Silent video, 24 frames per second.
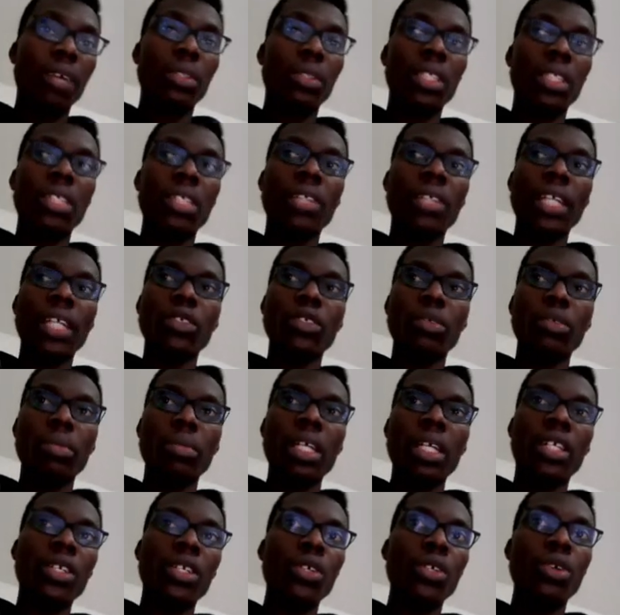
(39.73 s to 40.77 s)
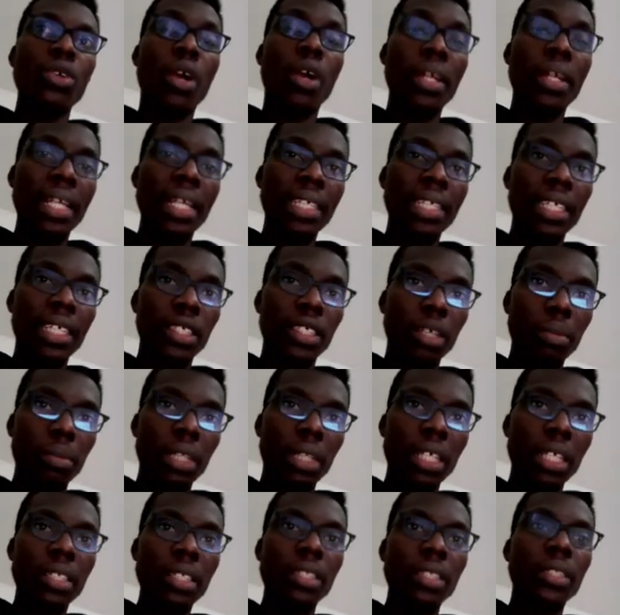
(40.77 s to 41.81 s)
I'll still try to make you understand
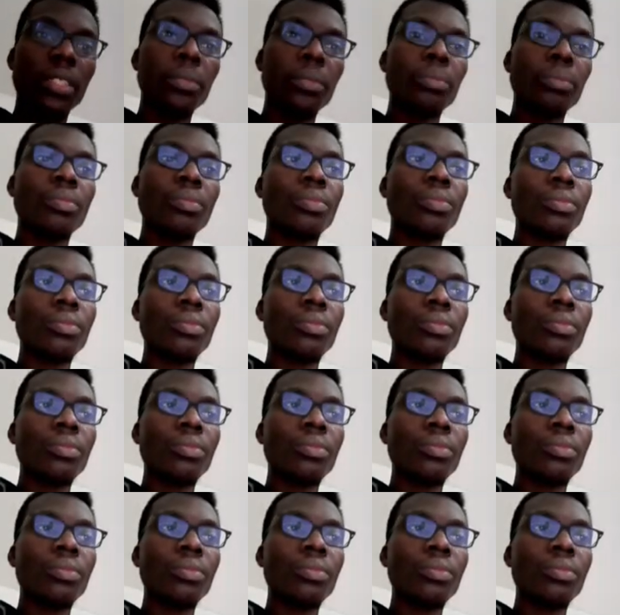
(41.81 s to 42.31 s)
some things,